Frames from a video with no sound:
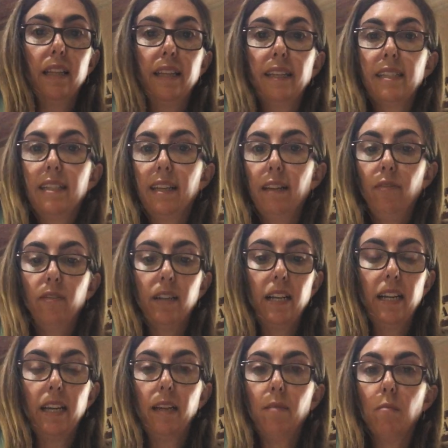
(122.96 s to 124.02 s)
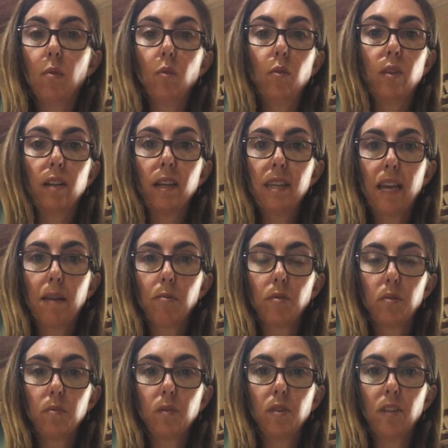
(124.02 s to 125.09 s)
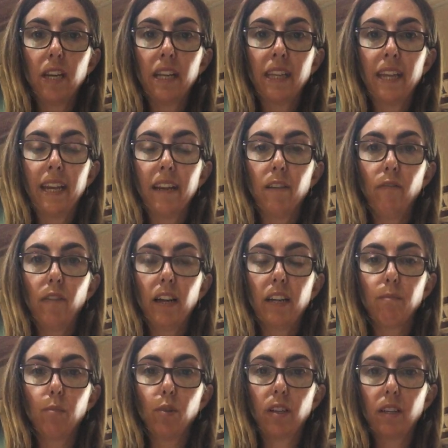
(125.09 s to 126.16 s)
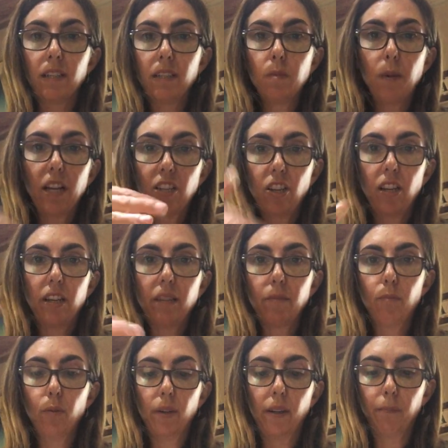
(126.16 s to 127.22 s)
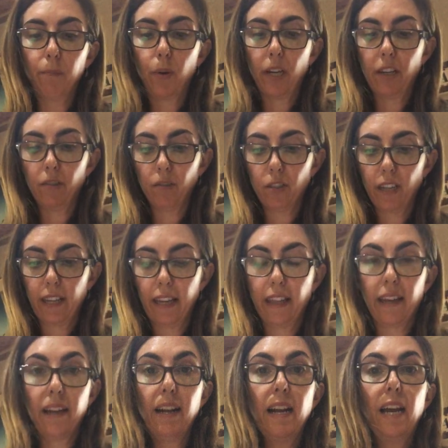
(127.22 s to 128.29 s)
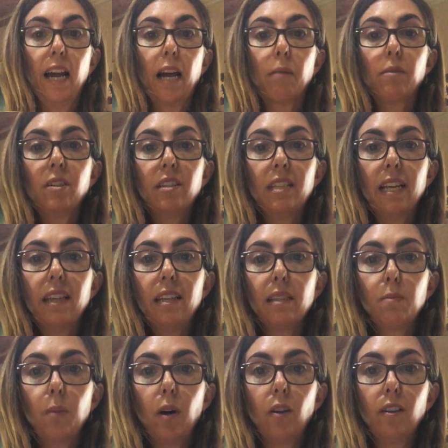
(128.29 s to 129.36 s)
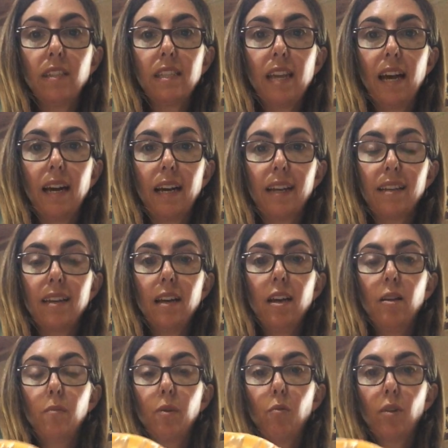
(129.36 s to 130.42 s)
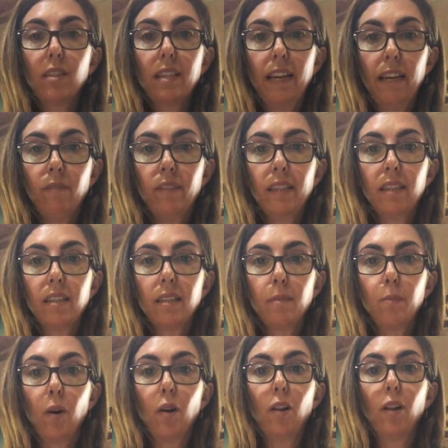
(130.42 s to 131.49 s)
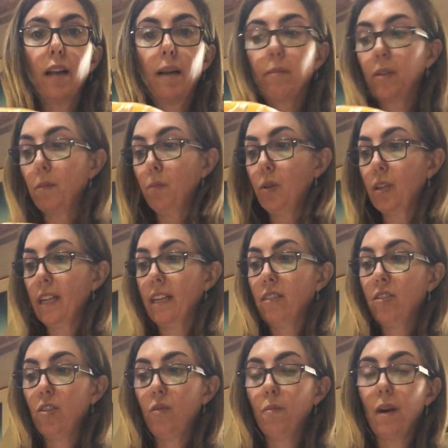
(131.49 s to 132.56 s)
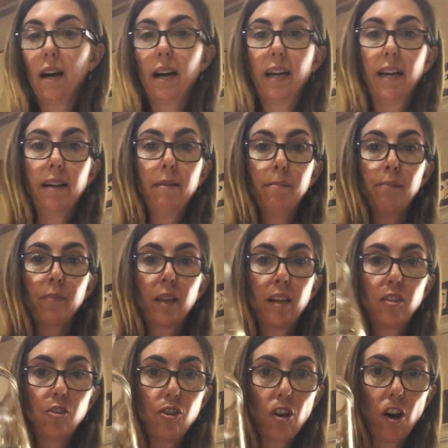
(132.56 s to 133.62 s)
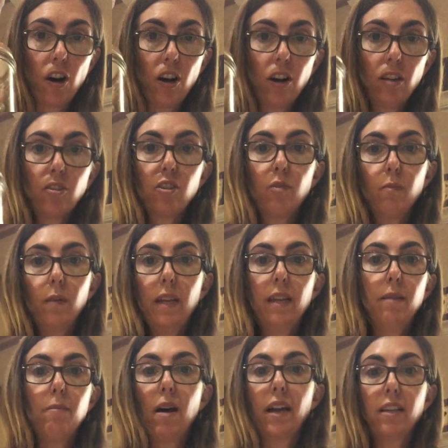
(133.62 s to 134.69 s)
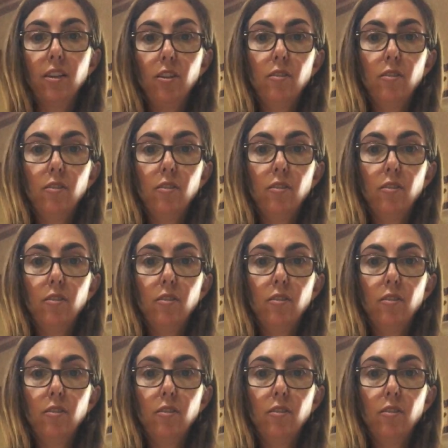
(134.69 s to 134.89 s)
There's definitely more than a tablespoon in there if I put in a spatula and bring it all together. I'm going to set this bowl aside, but what's left in this bowl I'm going to put into my jar to be my